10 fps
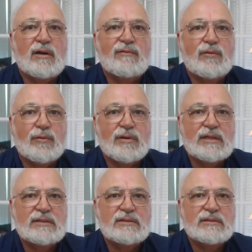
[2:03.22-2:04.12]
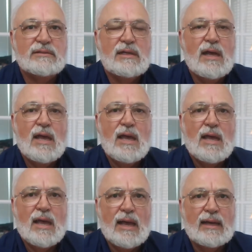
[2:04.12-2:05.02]
of Greece
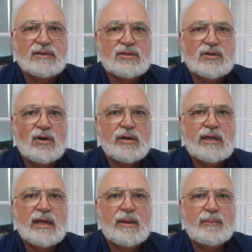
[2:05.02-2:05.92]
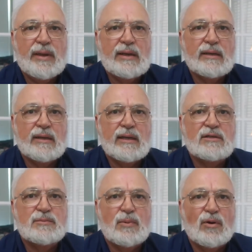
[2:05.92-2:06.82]
and start a campaign
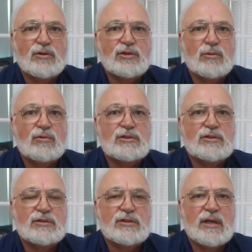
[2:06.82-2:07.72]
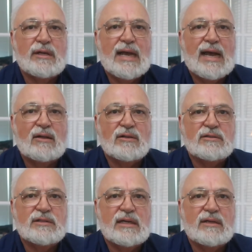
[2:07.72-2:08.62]
against Persia, which his son
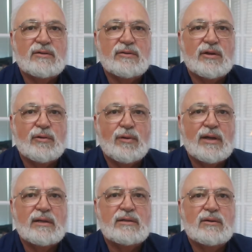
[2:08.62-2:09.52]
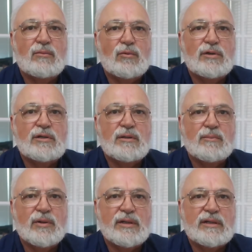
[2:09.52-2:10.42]
Alexander the Great would
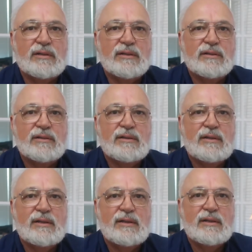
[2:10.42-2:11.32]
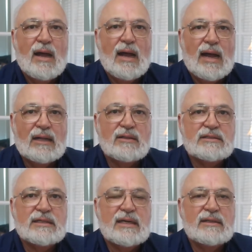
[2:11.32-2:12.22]
complete.
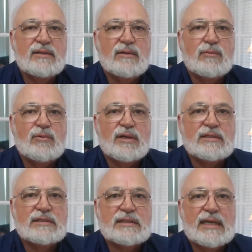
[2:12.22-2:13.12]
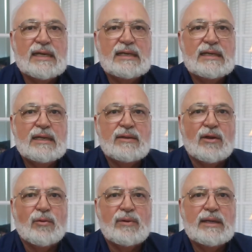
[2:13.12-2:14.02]
Alexander would extend the
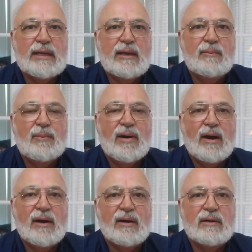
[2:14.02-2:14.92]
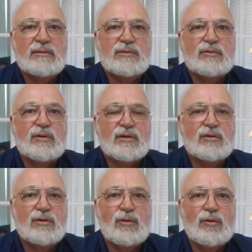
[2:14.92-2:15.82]
Greek Empire to
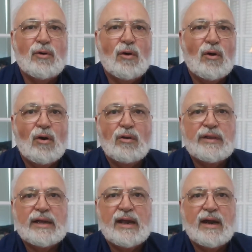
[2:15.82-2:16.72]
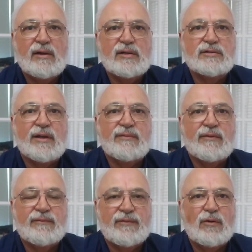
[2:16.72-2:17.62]
include all the areas of
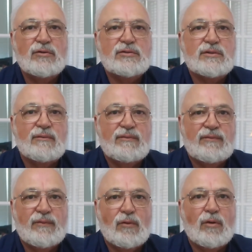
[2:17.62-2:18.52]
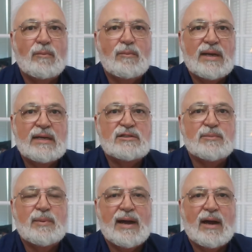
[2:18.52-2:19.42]
the first four major
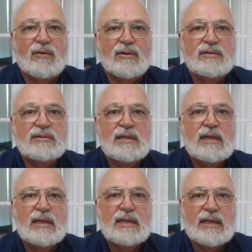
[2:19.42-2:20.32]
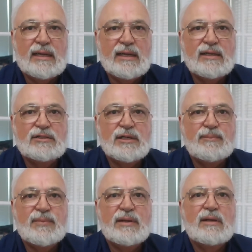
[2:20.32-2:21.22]
powers,
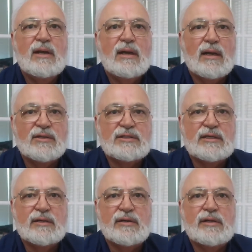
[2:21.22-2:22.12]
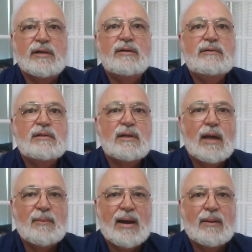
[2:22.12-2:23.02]
Egypt, Assyria,
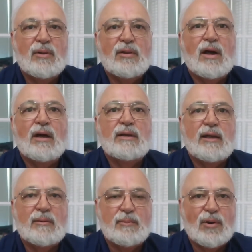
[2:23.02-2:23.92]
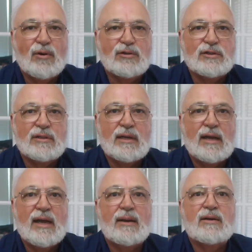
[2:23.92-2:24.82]
Babylon, and Persia,
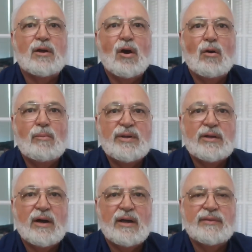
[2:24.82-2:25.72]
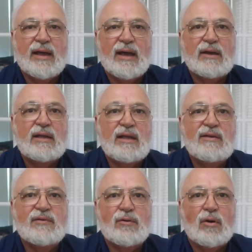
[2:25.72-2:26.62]
and go beyond that,
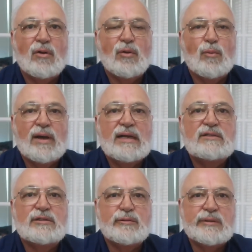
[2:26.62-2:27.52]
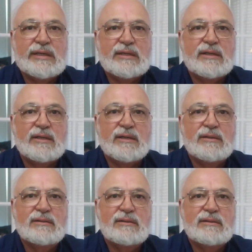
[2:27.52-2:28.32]
even all the way to India.